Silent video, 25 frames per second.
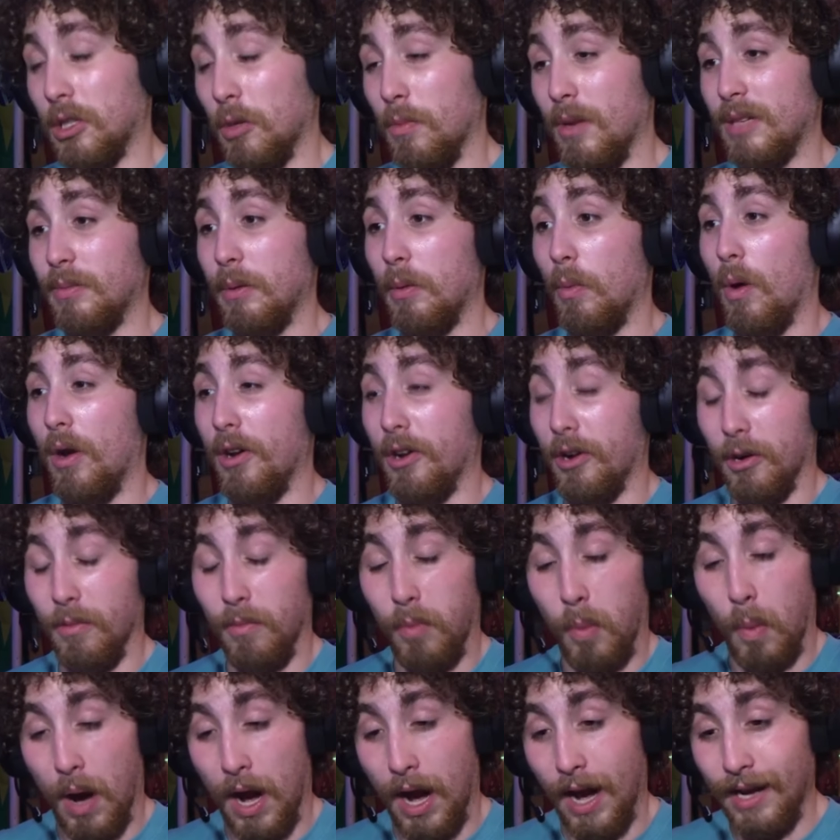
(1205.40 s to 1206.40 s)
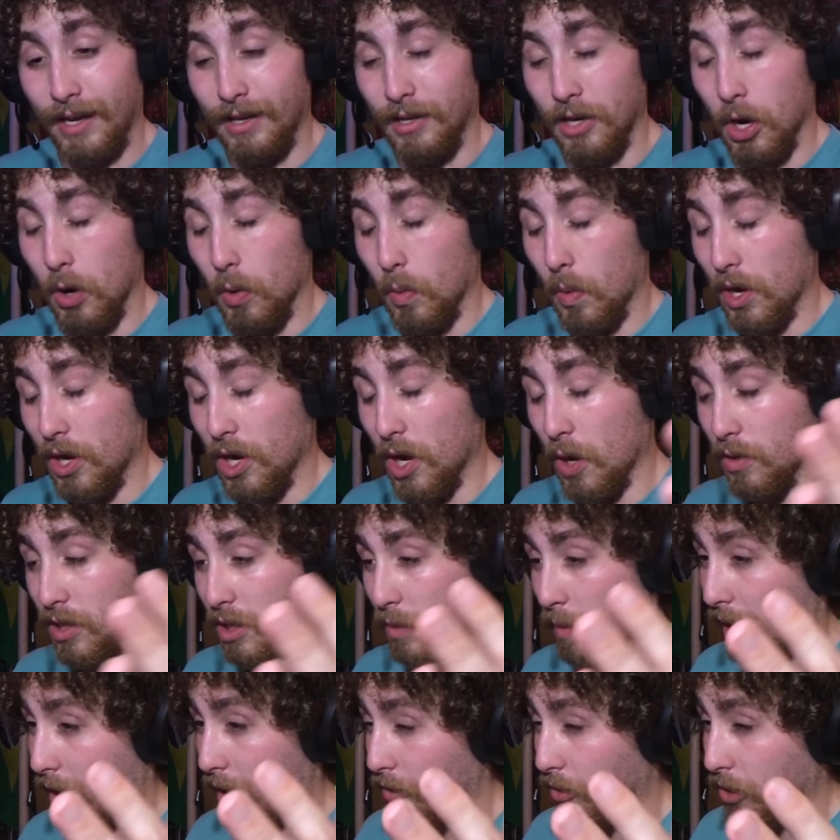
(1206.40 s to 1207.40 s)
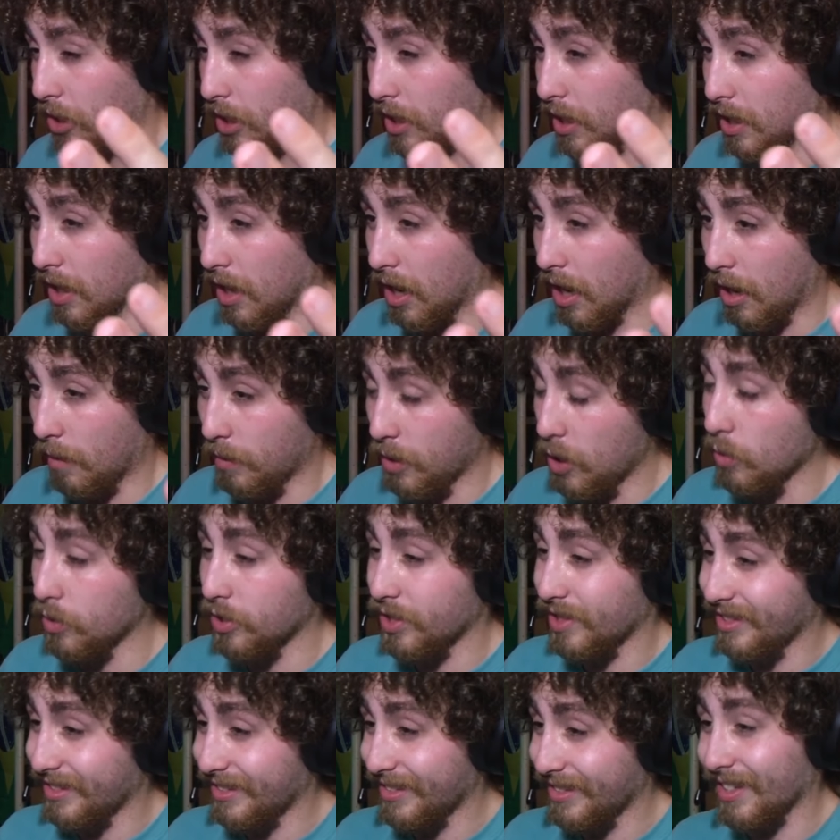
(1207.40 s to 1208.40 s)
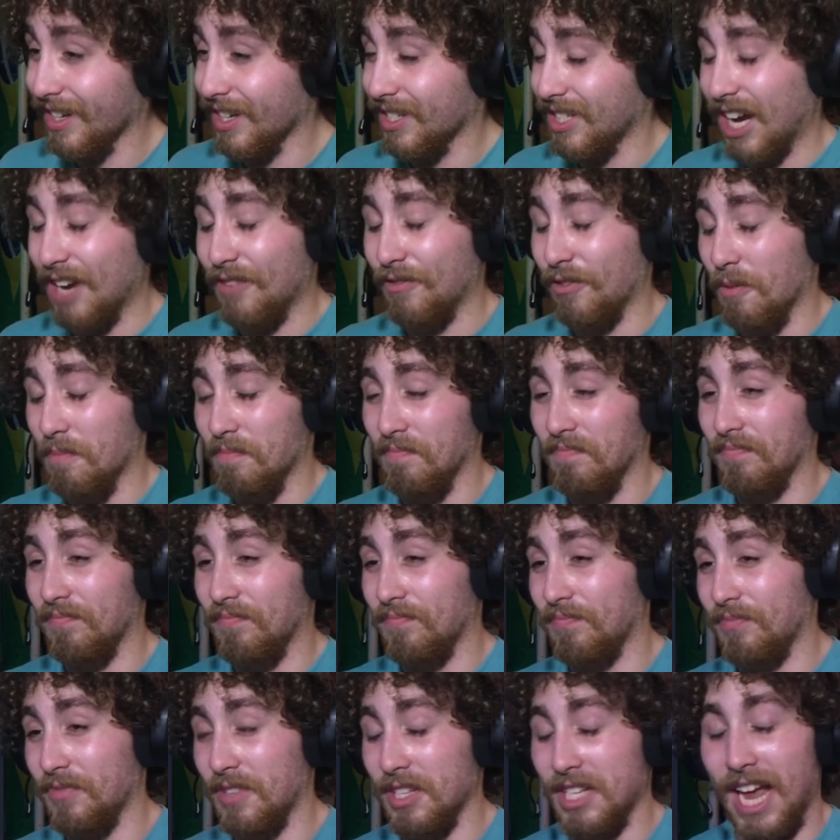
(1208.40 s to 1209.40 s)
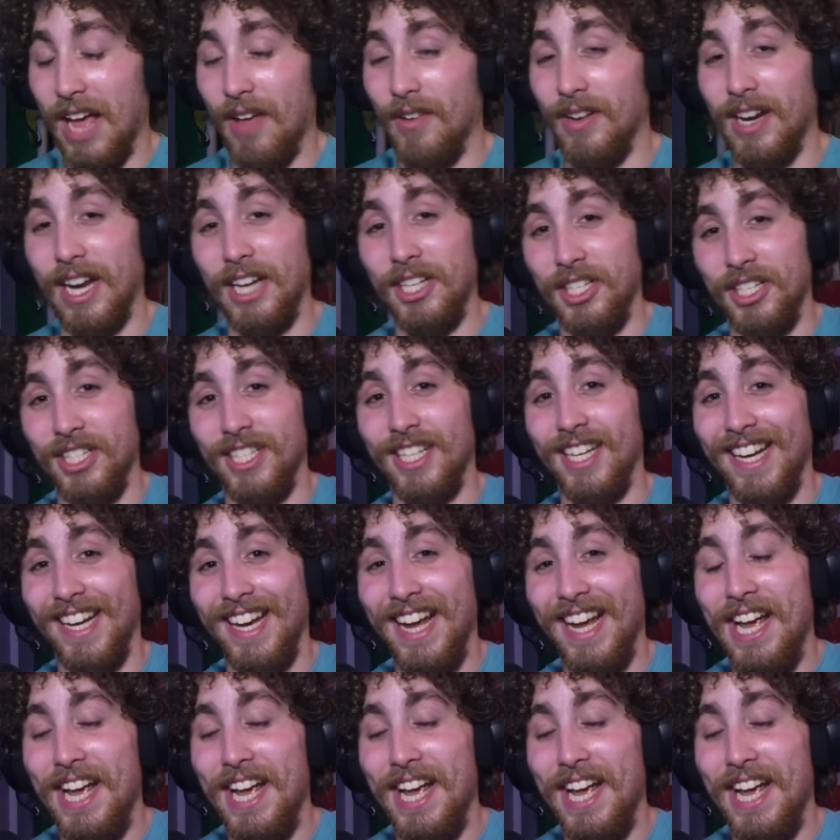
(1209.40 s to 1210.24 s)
makes me wonder why no one knows about the abuse, aside from the talent agency.